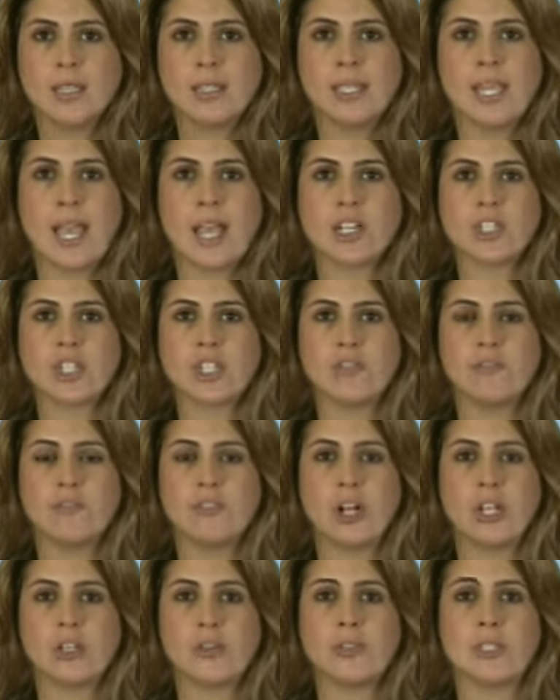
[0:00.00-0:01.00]
The action
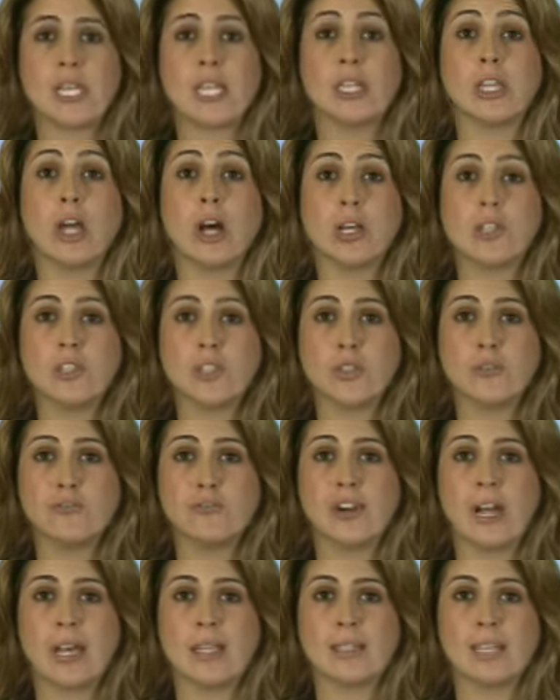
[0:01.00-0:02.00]
follows a lawsuit
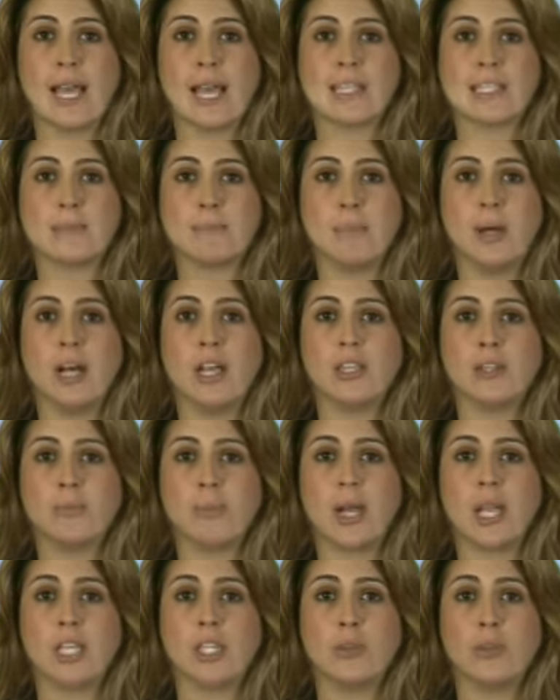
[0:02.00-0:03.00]
filed last month
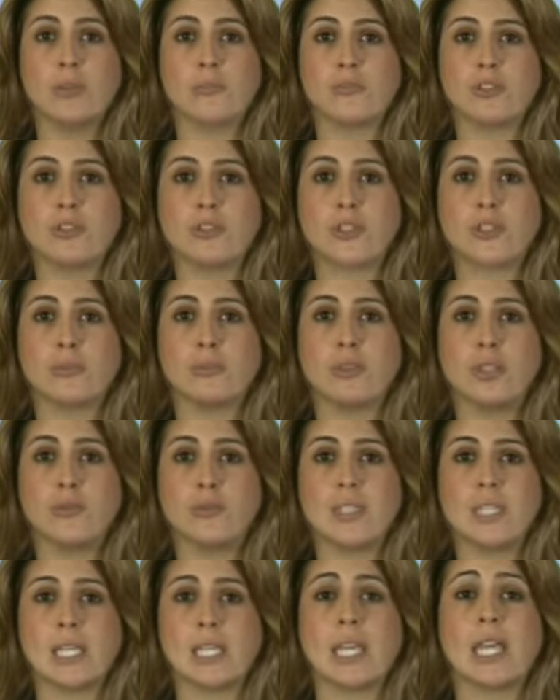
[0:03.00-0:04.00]
by Universal
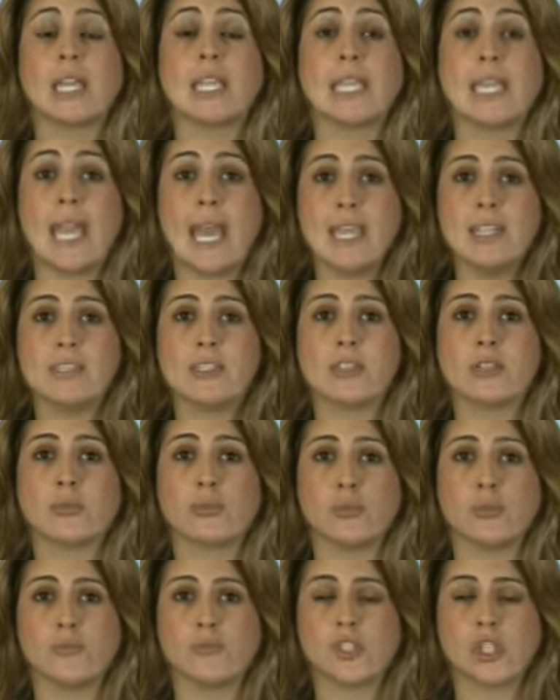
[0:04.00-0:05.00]
Music against
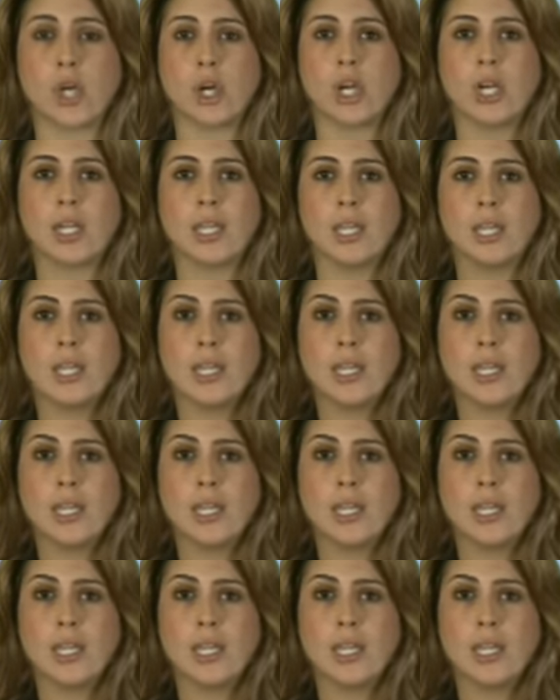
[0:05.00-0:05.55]
Grooveshark,